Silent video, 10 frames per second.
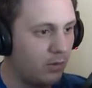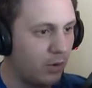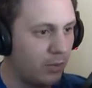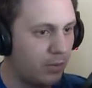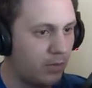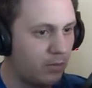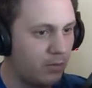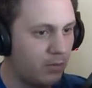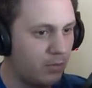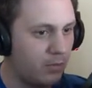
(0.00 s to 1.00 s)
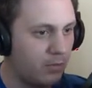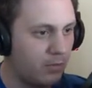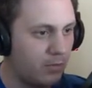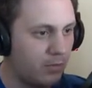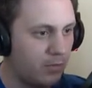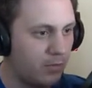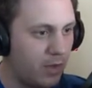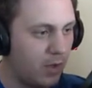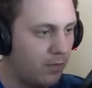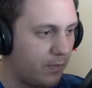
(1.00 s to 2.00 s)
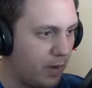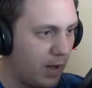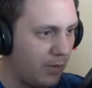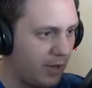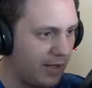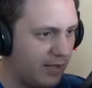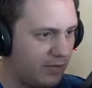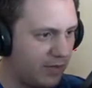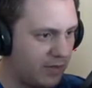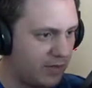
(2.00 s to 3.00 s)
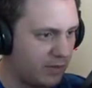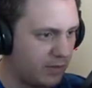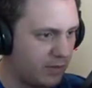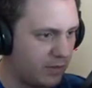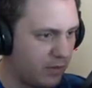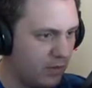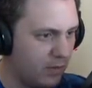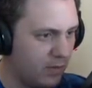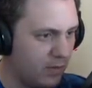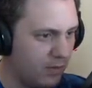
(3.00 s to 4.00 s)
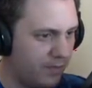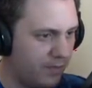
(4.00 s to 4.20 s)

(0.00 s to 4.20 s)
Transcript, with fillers: rope. No. Oh, I want to look at this first i